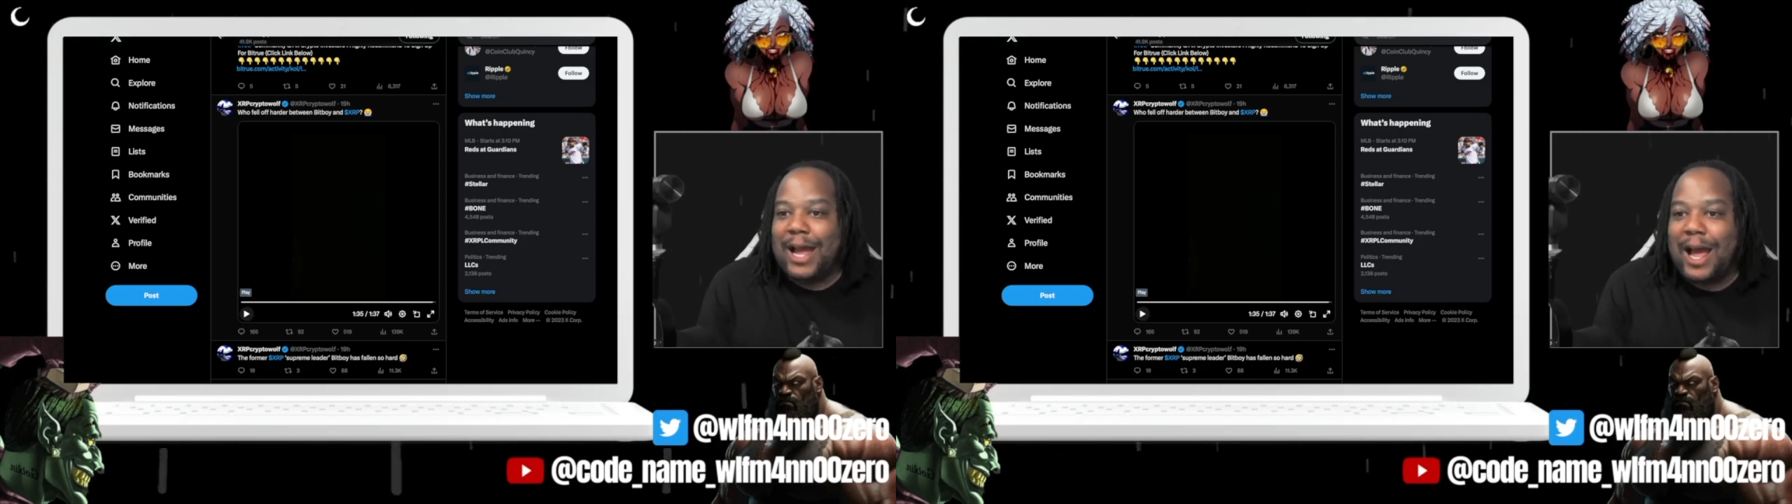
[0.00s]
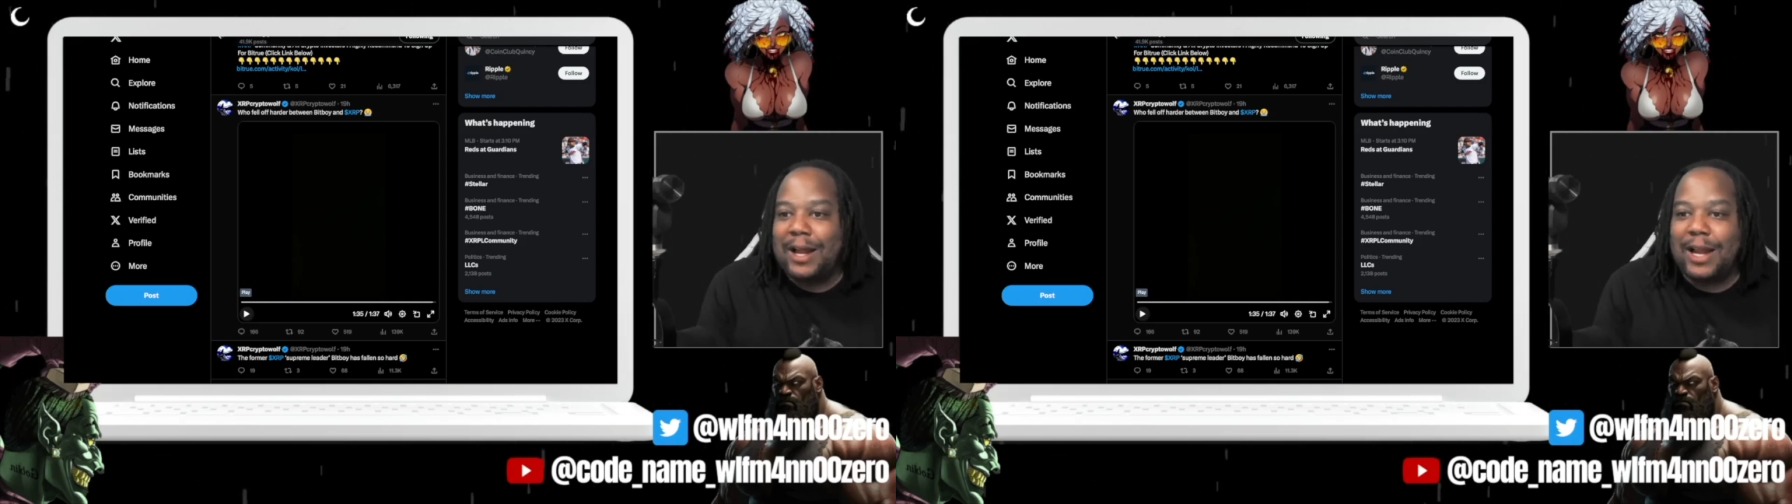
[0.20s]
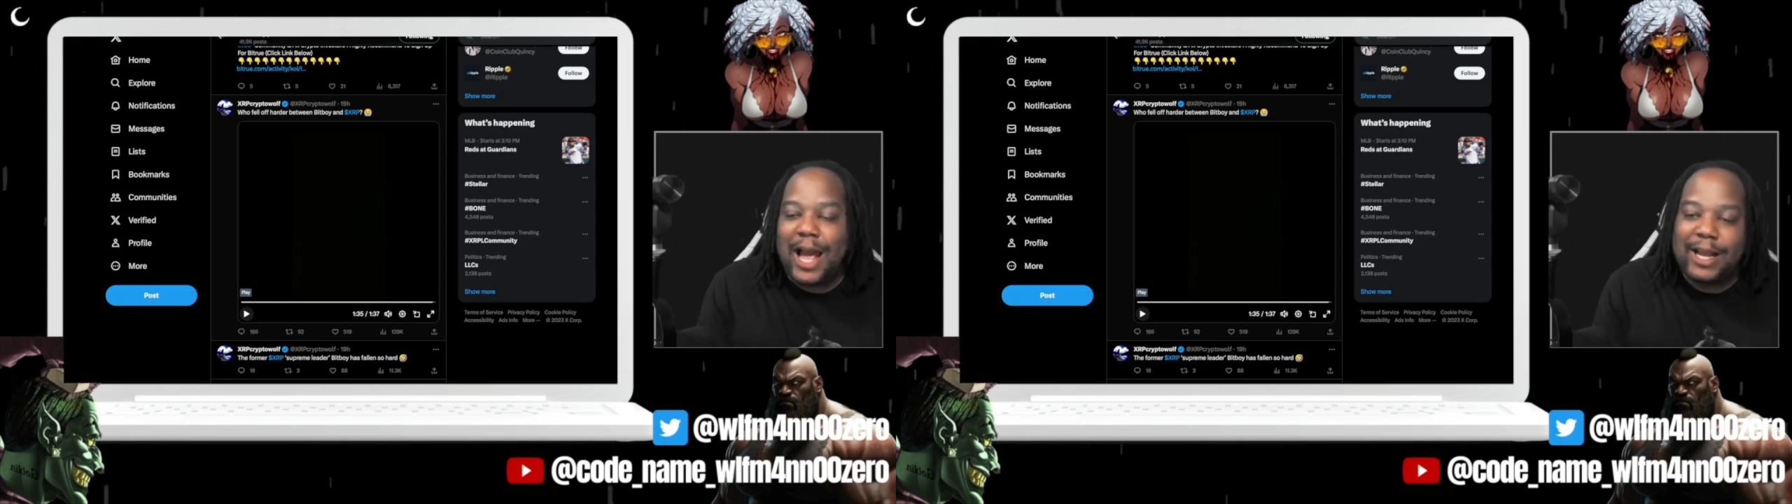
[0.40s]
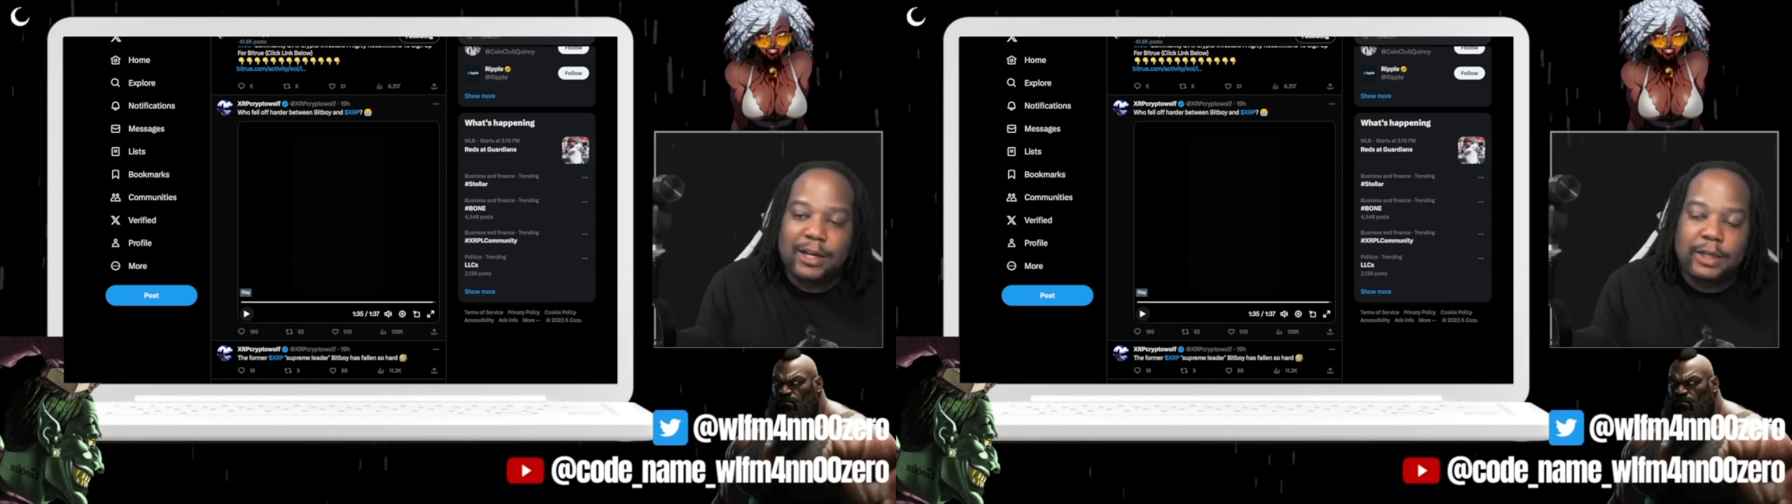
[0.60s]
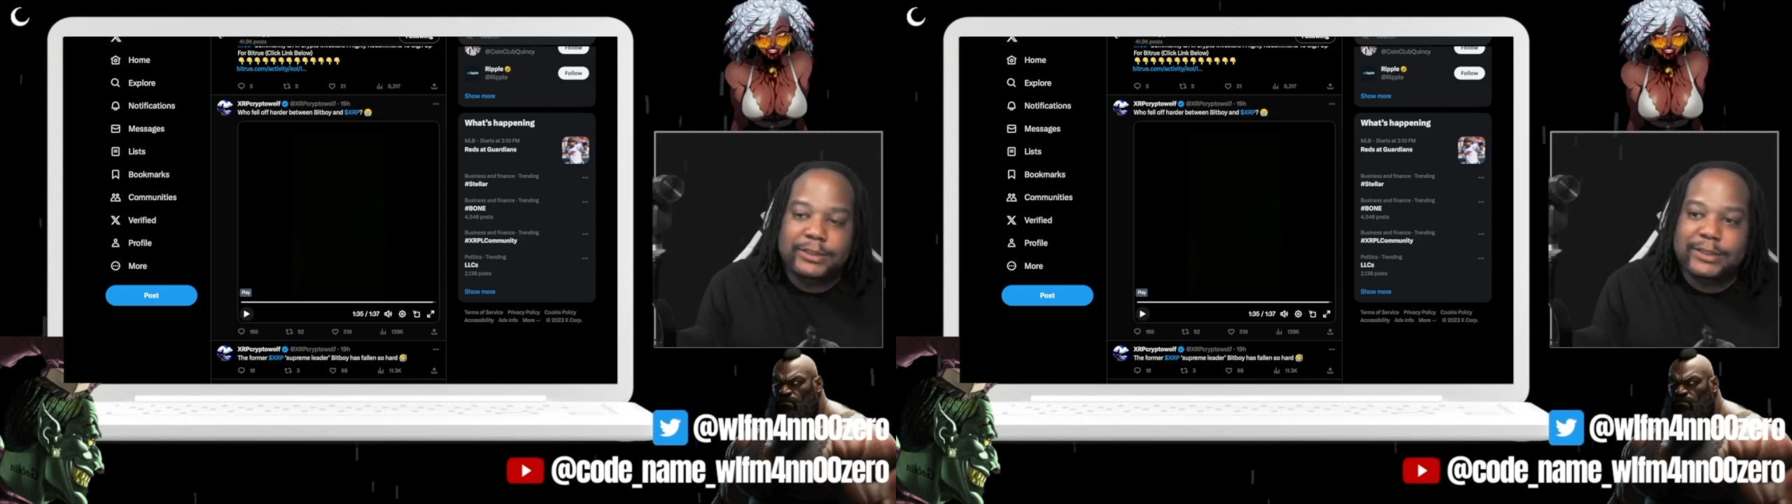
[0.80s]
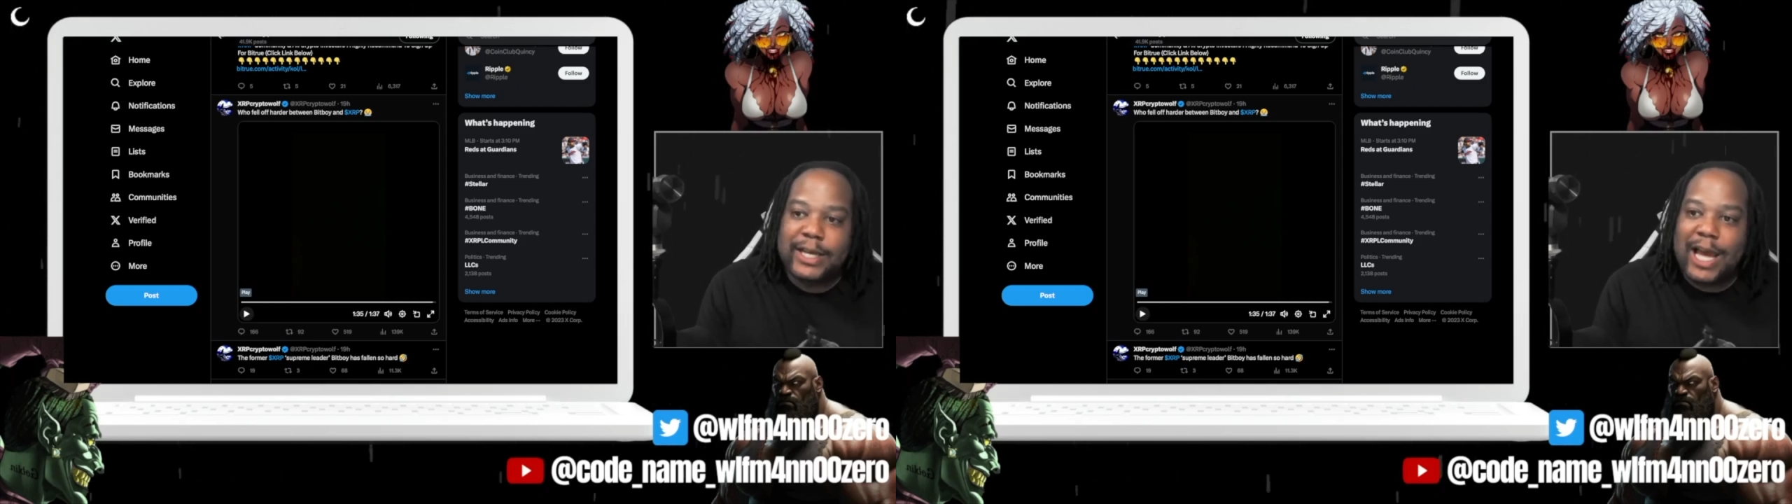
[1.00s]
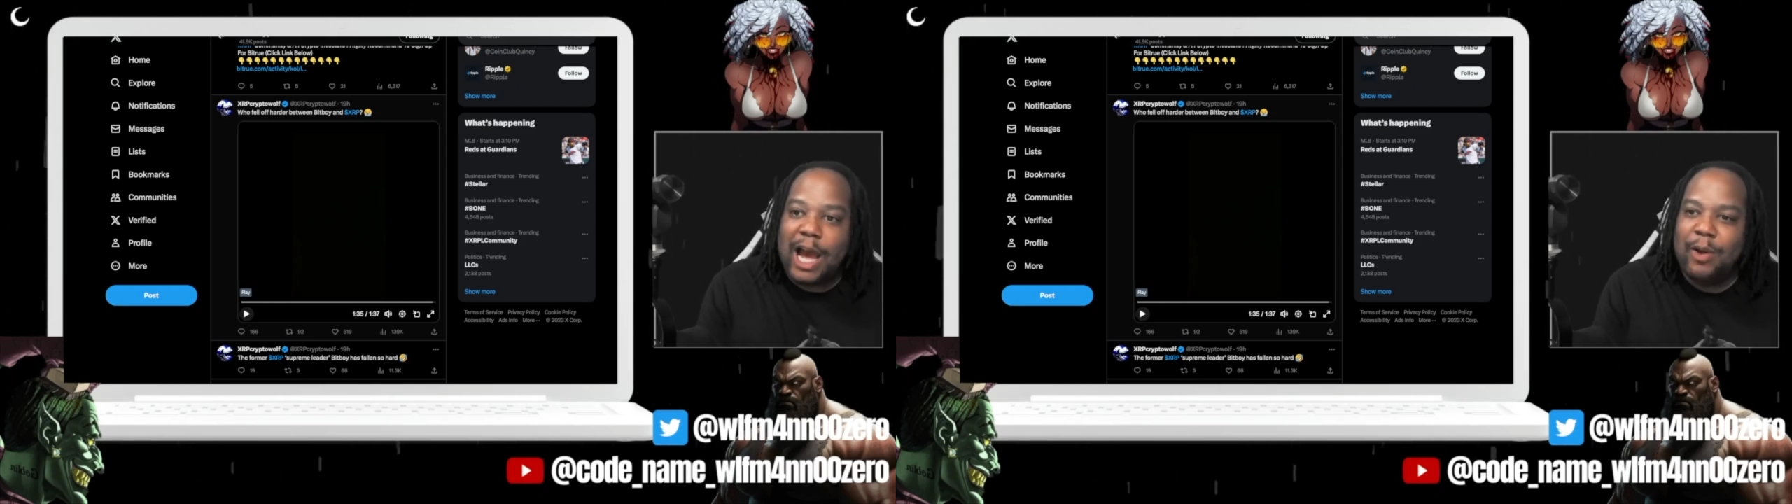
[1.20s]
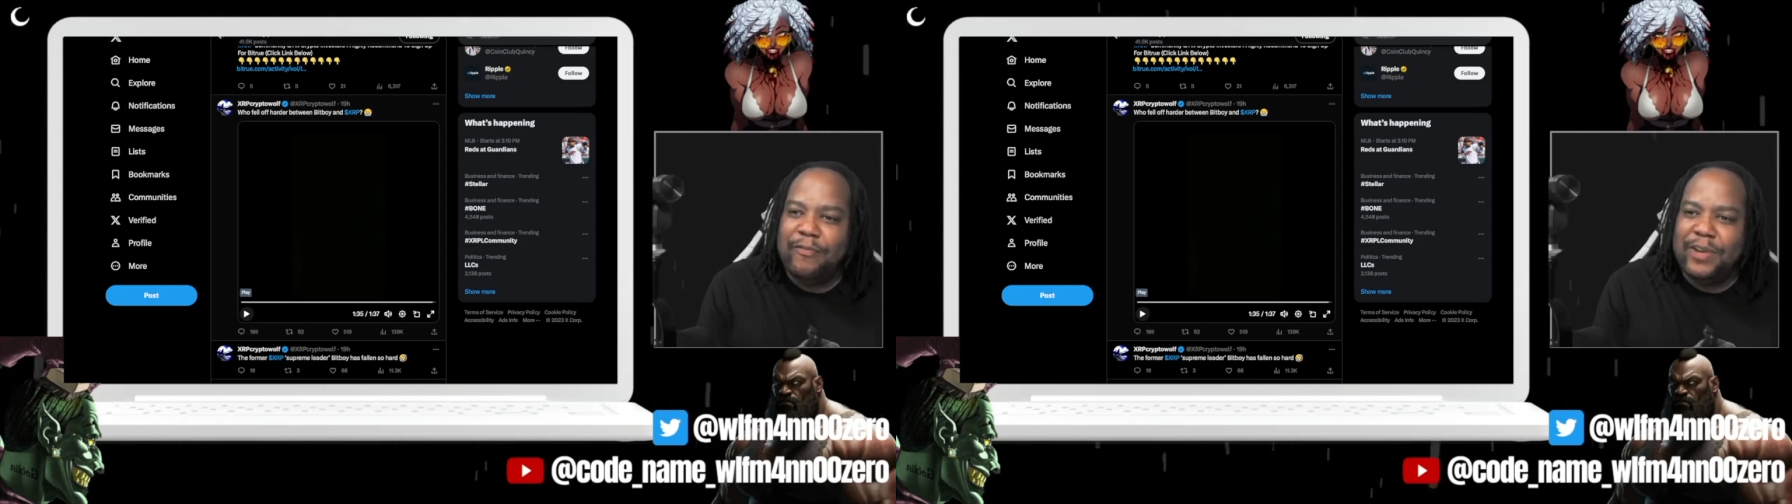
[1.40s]
I can understand
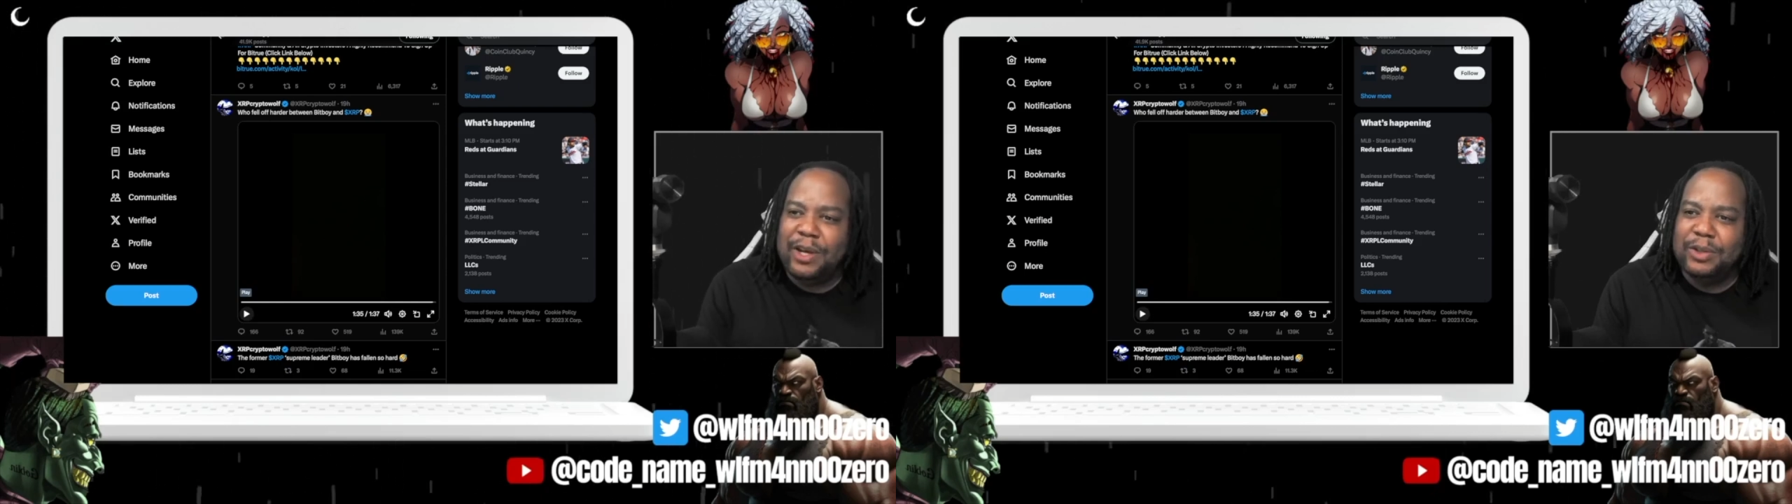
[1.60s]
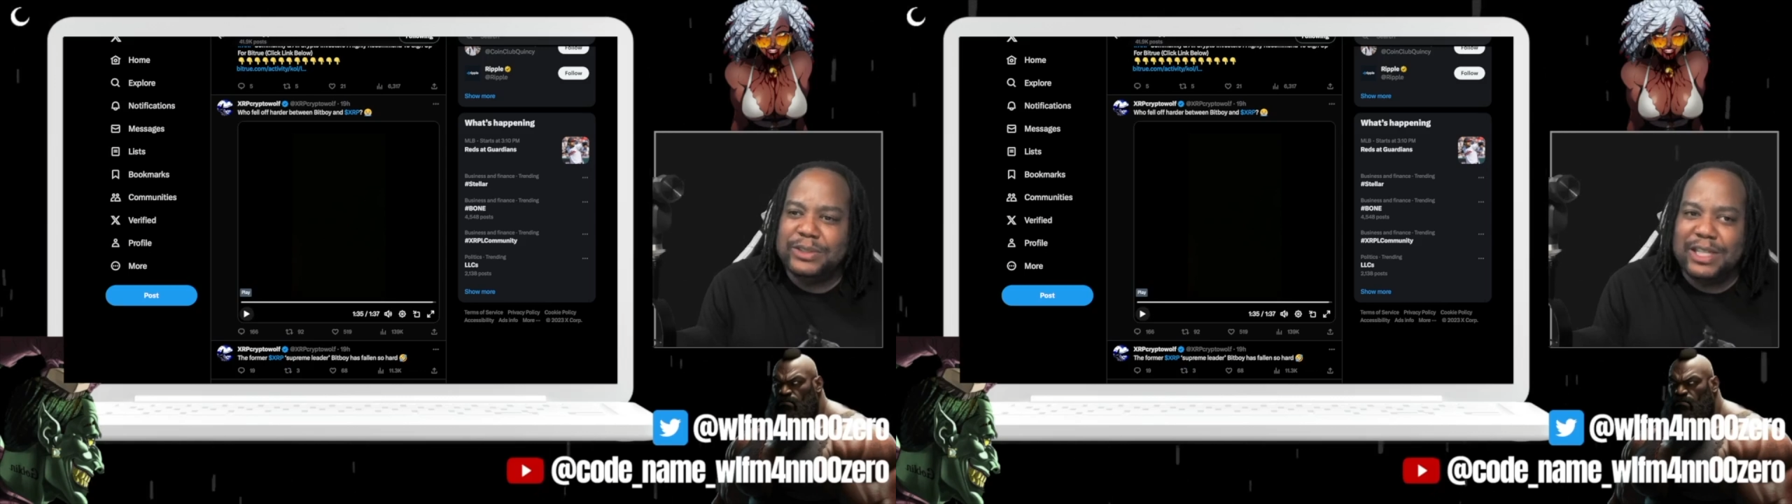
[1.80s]
how he feels.